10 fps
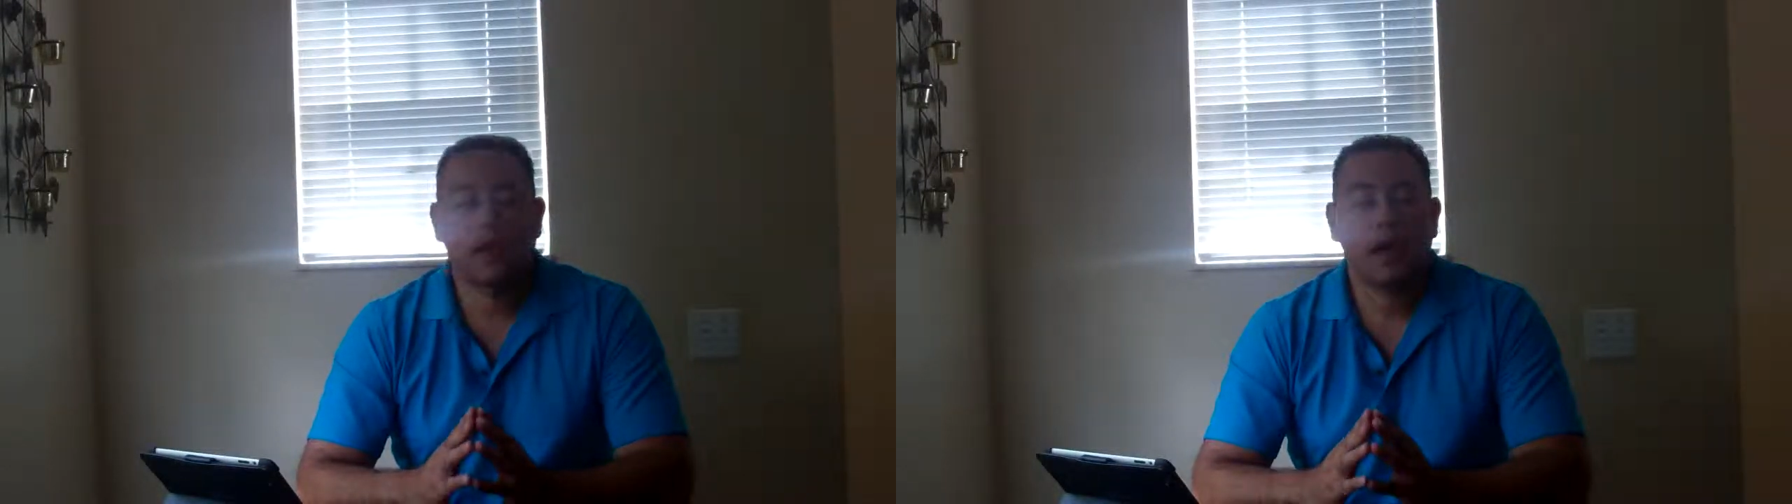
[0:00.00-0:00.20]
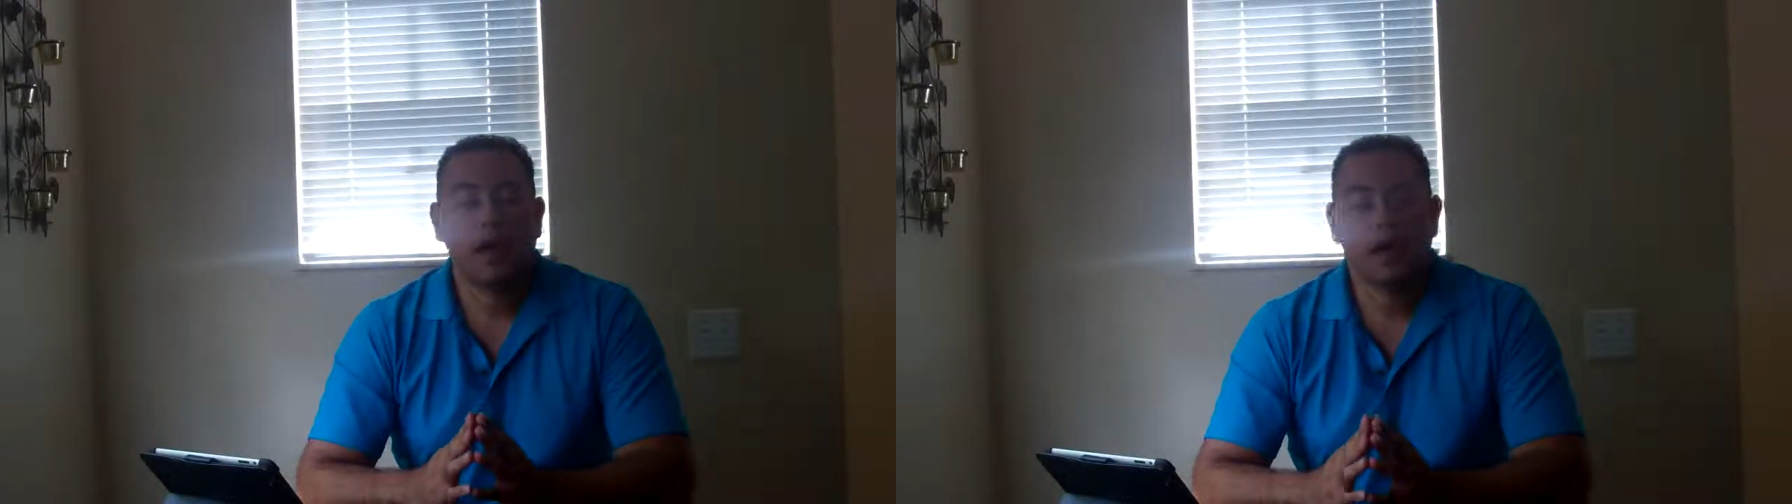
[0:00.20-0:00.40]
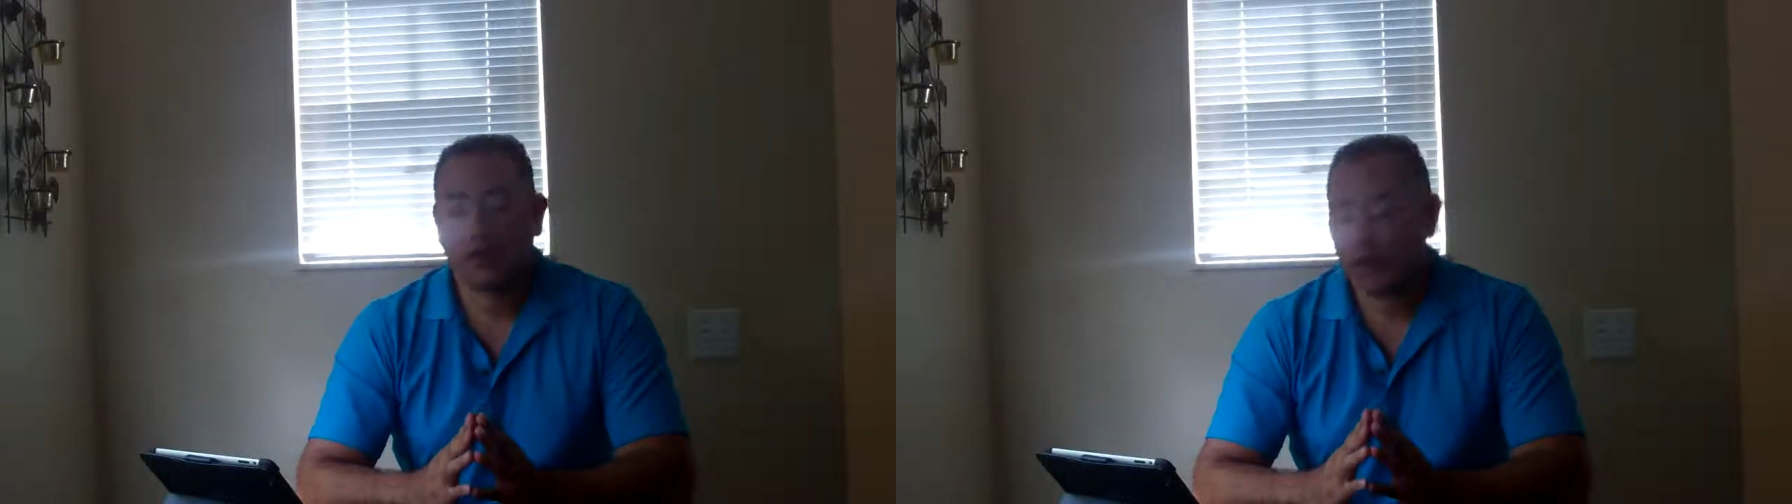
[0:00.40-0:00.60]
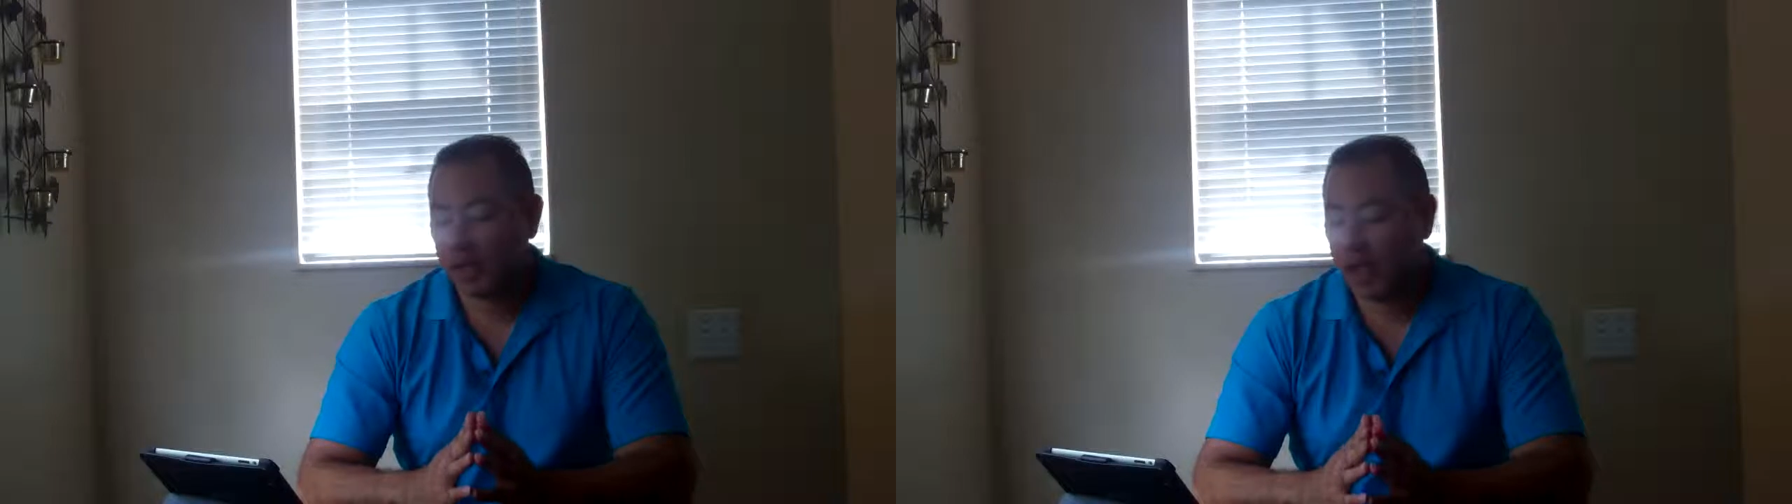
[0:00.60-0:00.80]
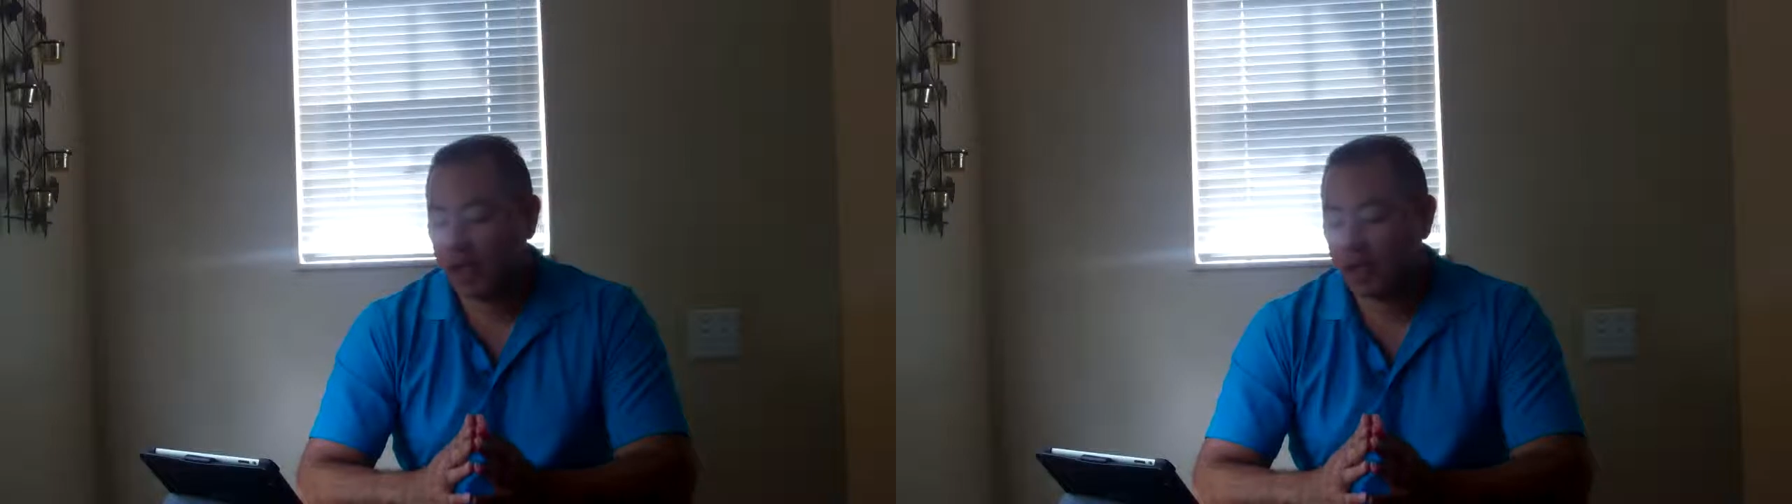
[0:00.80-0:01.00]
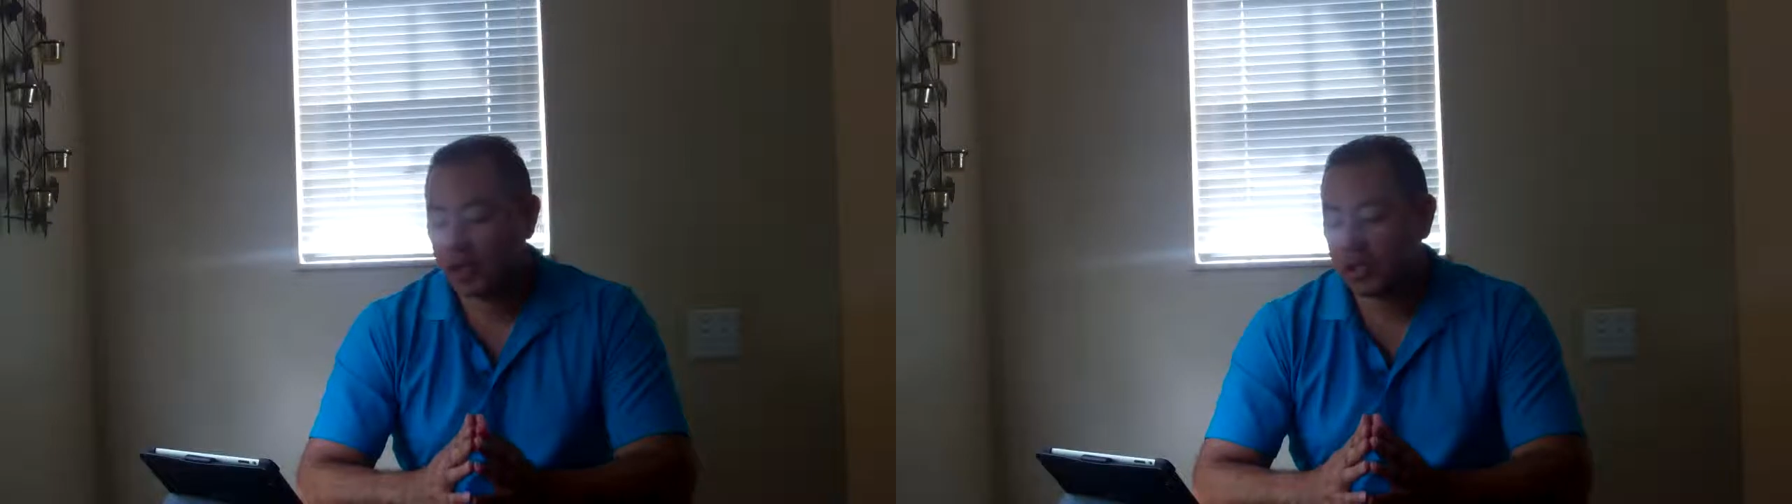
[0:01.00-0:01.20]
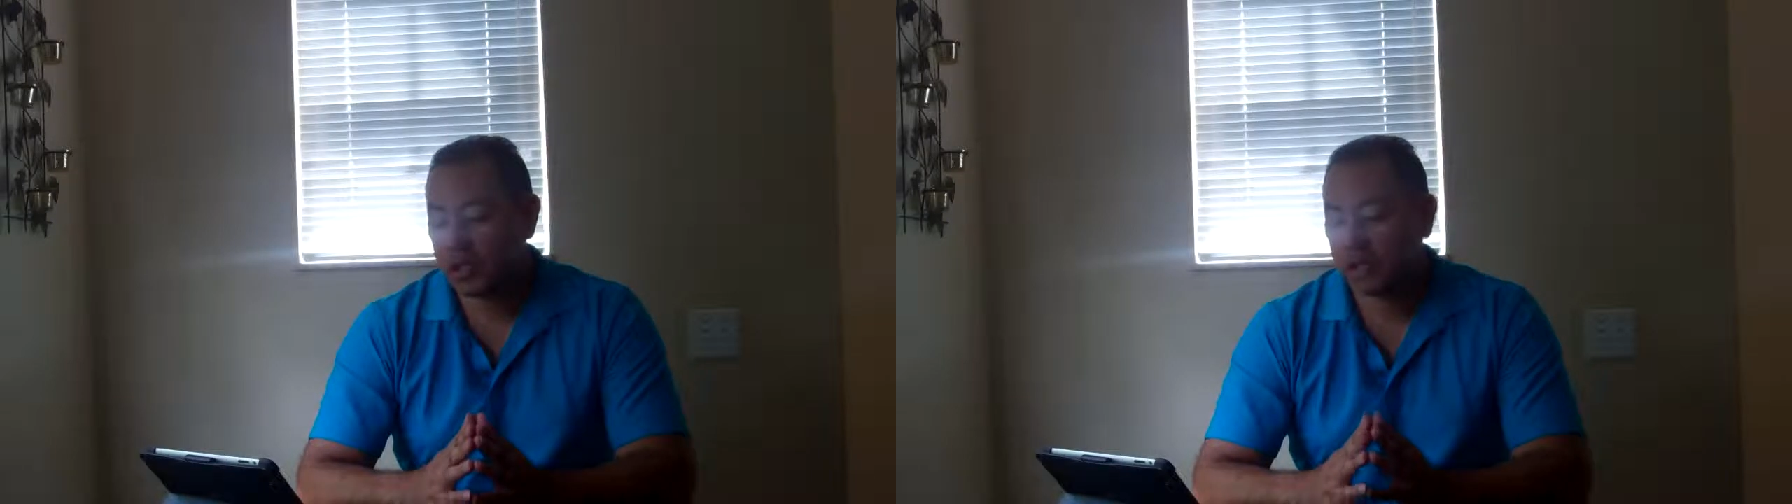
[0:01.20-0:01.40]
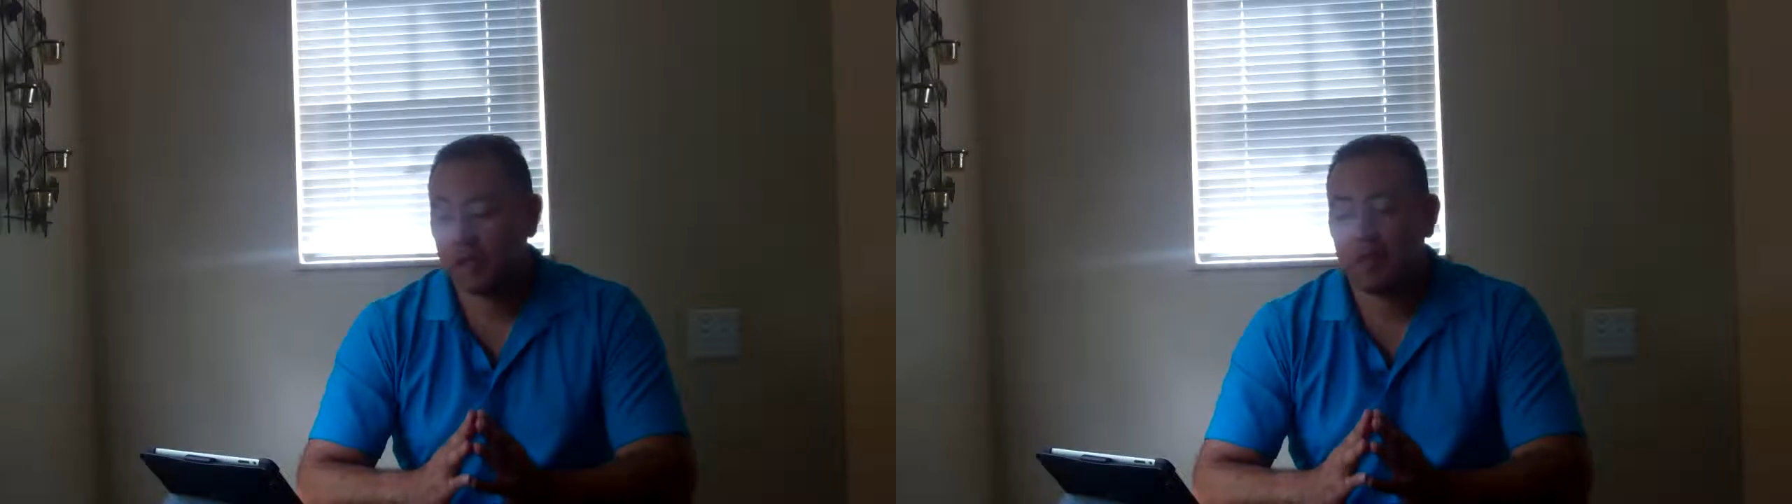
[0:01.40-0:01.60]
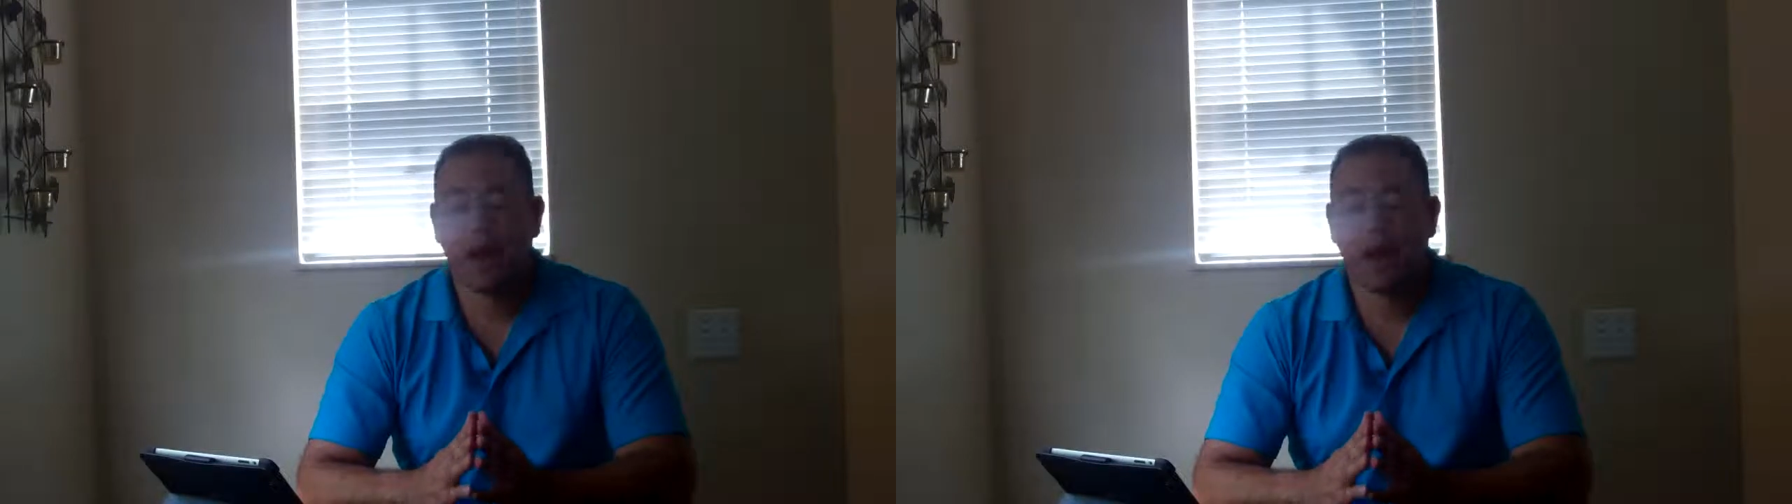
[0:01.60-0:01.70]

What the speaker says: having a vacation in the